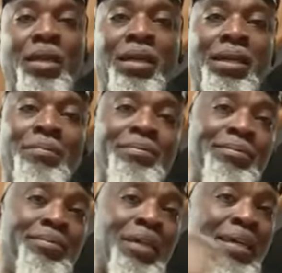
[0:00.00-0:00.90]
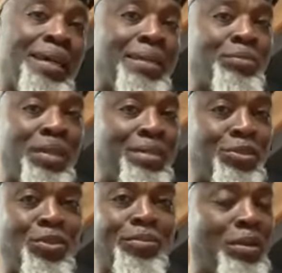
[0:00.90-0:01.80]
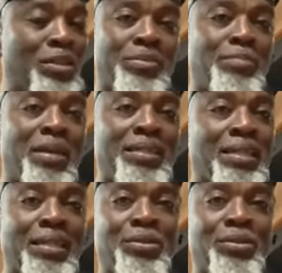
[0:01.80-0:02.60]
I stopped. I was a bit panicked.